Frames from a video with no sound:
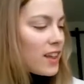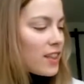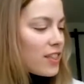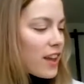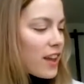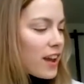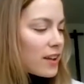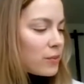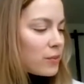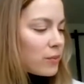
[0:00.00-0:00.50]

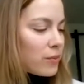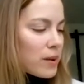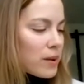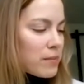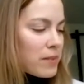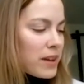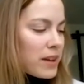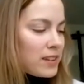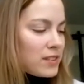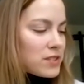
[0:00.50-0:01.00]
than
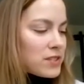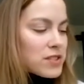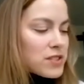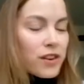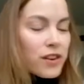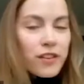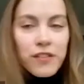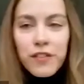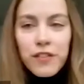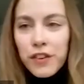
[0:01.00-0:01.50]
women.
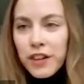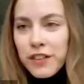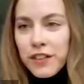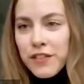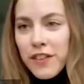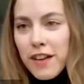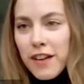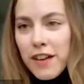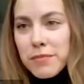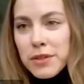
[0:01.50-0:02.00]
So
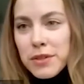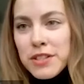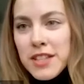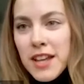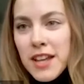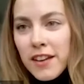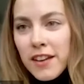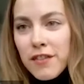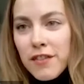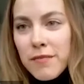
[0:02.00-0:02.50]

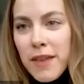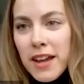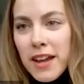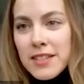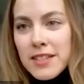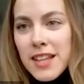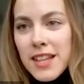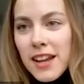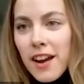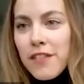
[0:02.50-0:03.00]
45% of
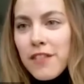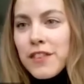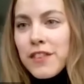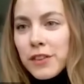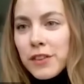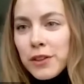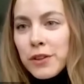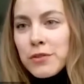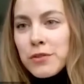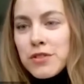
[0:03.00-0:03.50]
men said, I
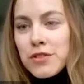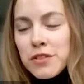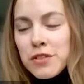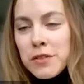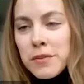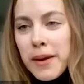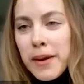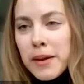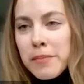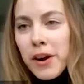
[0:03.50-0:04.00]
feel closer
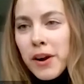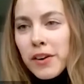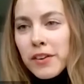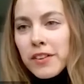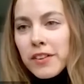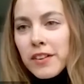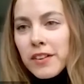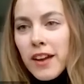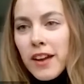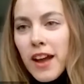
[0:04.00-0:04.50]
to my
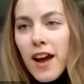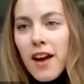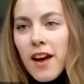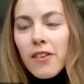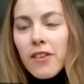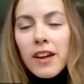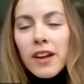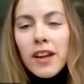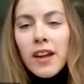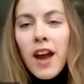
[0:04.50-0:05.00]
partner
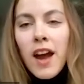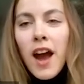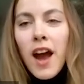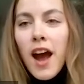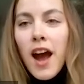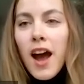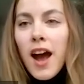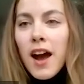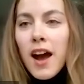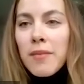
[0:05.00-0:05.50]
now,
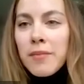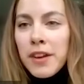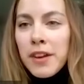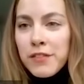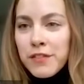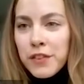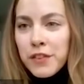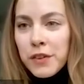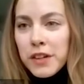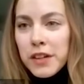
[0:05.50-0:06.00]

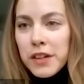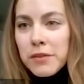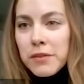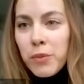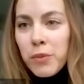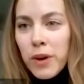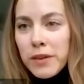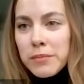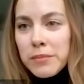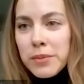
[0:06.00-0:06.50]
and
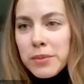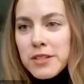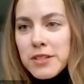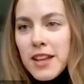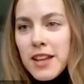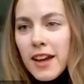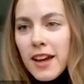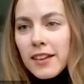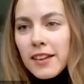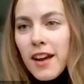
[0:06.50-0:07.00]

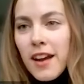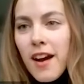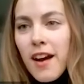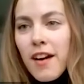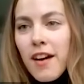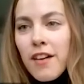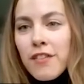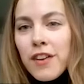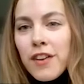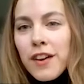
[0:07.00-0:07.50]
41%
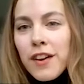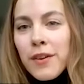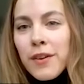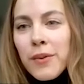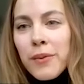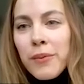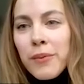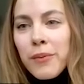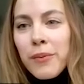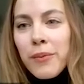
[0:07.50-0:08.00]
of
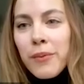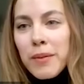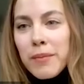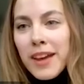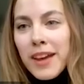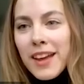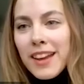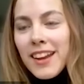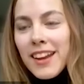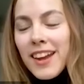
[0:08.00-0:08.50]

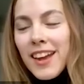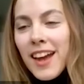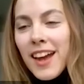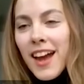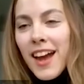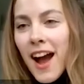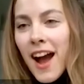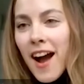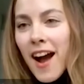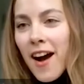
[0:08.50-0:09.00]
women.
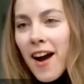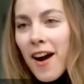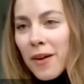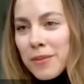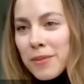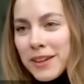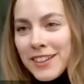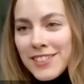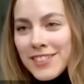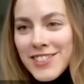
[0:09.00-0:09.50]
I'll
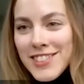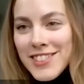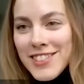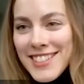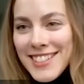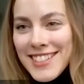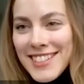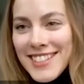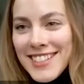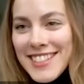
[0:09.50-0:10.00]
be
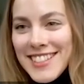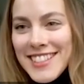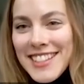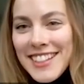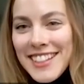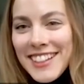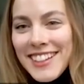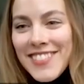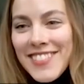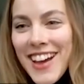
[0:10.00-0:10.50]
interested to
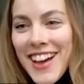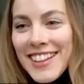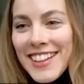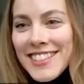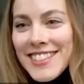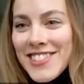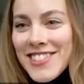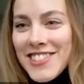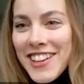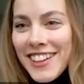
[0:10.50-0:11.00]
see if
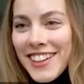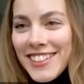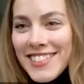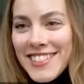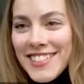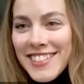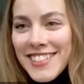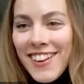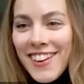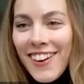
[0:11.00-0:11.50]
that's changed
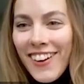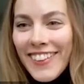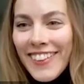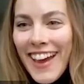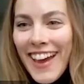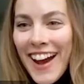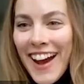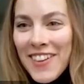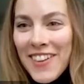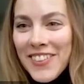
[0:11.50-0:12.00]
at all
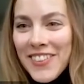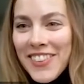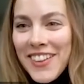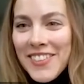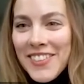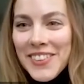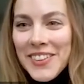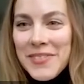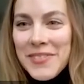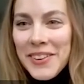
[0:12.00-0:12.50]
now
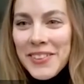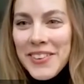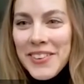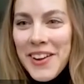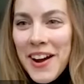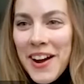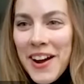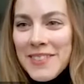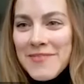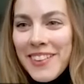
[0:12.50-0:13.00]
that we're about
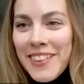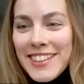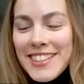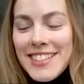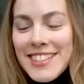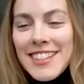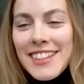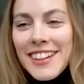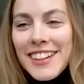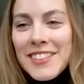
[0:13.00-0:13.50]
9
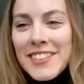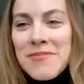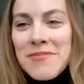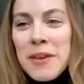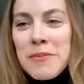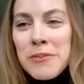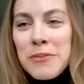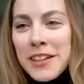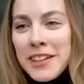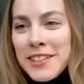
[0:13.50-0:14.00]
months in.
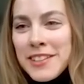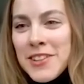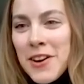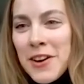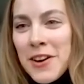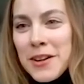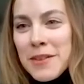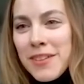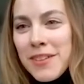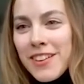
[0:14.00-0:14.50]
Maybe we can
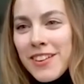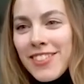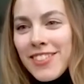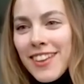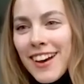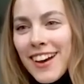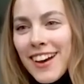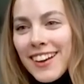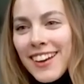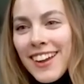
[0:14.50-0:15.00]
talk about
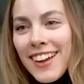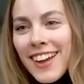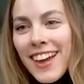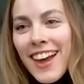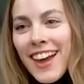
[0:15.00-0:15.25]
that